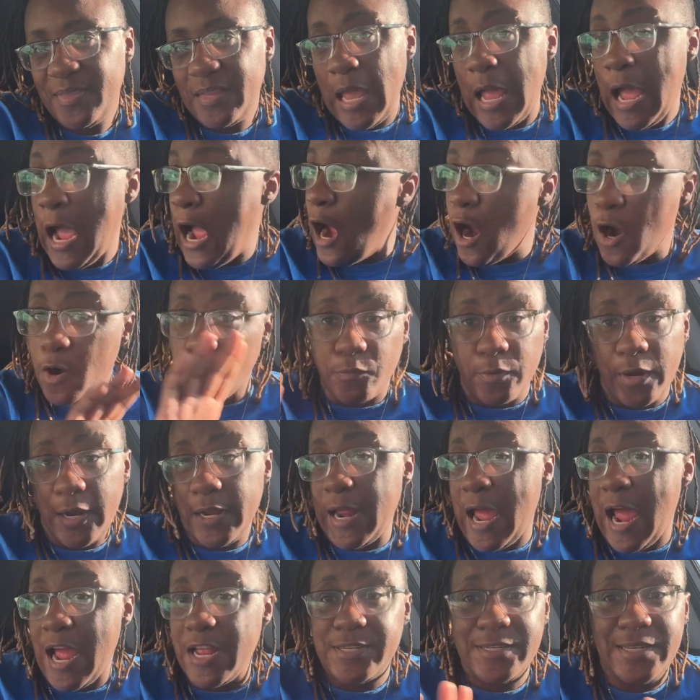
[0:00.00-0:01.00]

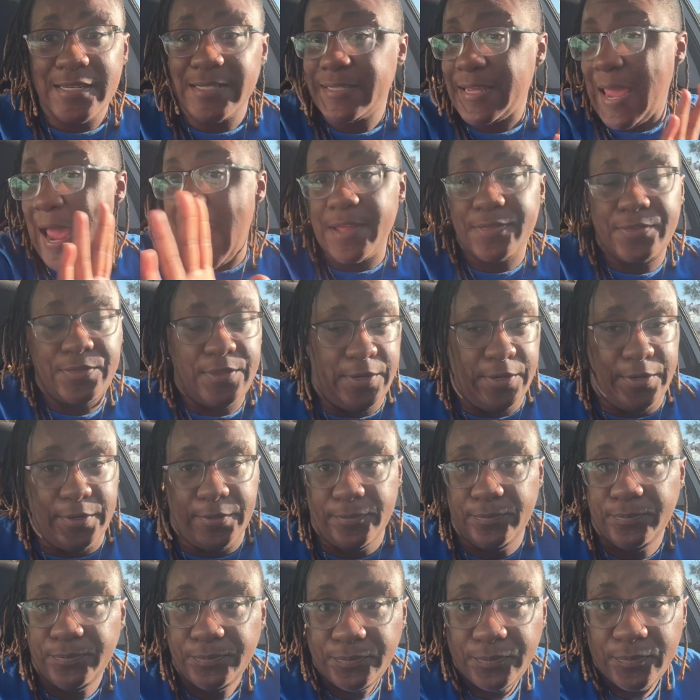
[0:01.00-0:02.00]
I just got there.
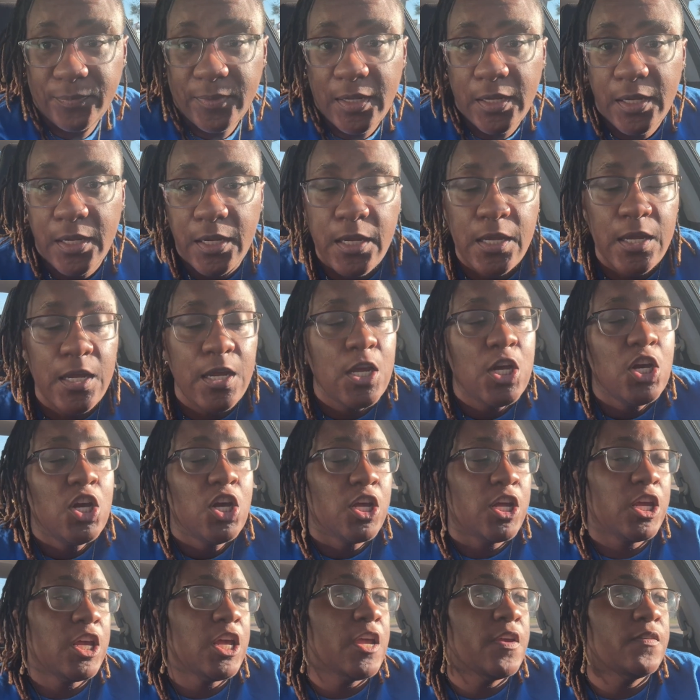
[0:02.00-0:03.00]

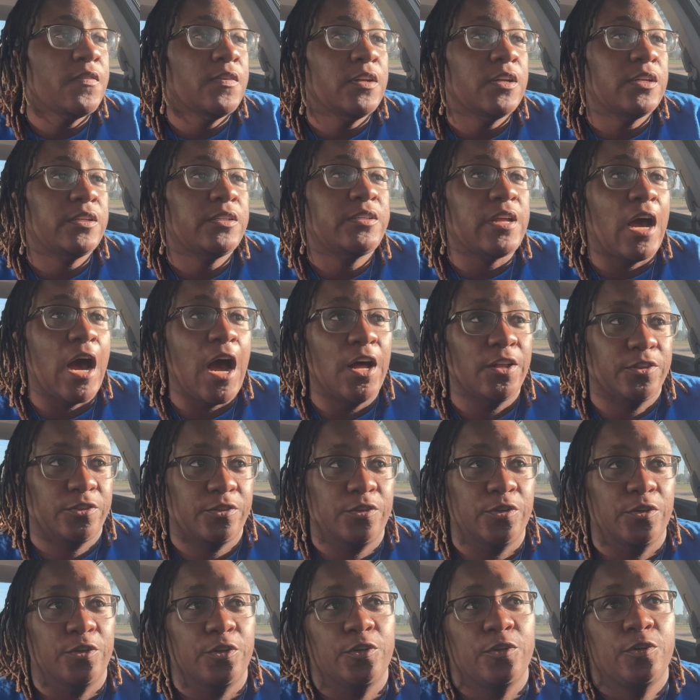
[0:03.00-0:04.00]
Even the
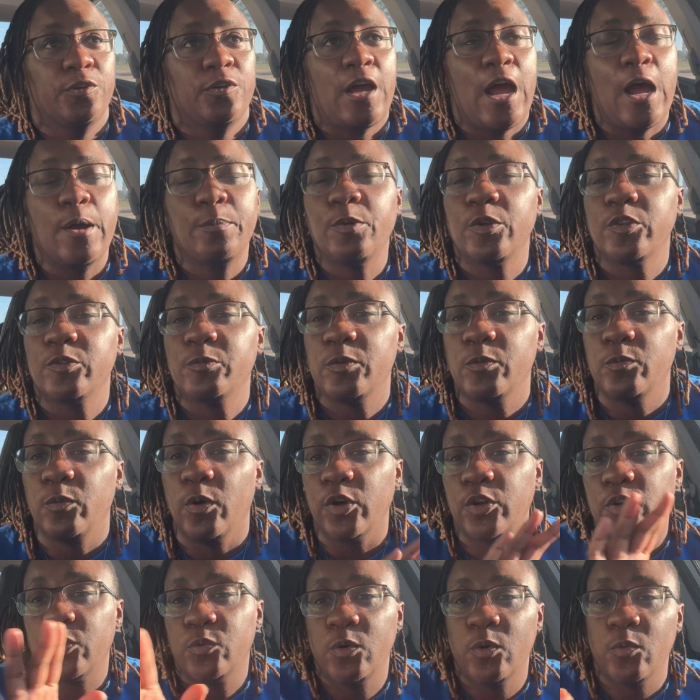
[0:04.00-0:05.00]
doctor I'm supposed to be
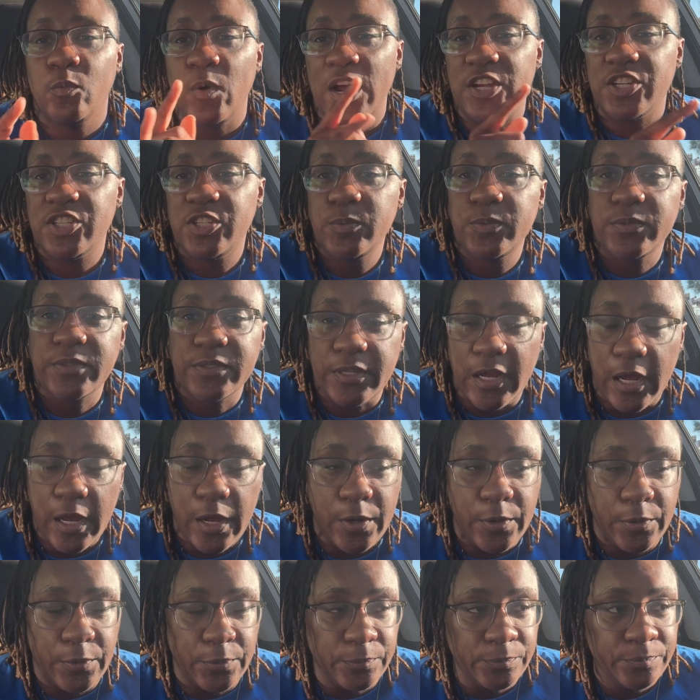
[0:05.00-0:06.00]
working with while she was
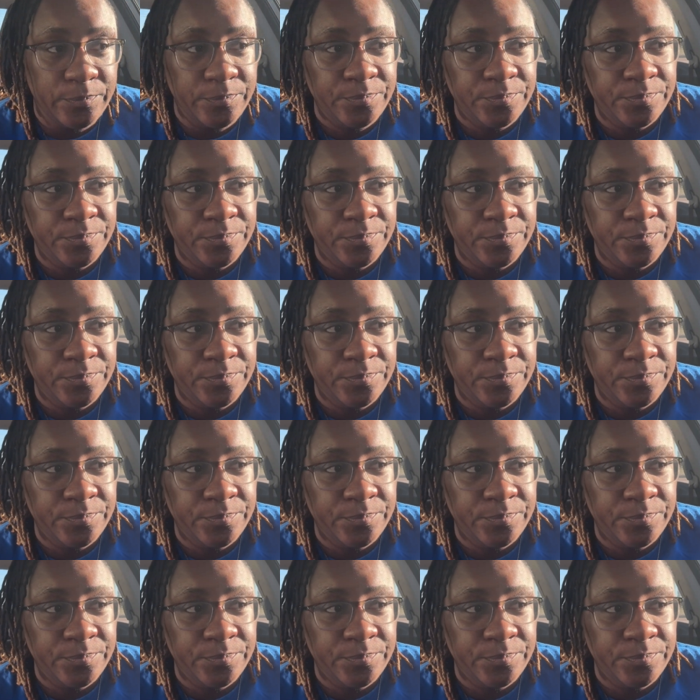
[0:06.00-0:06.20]
gone,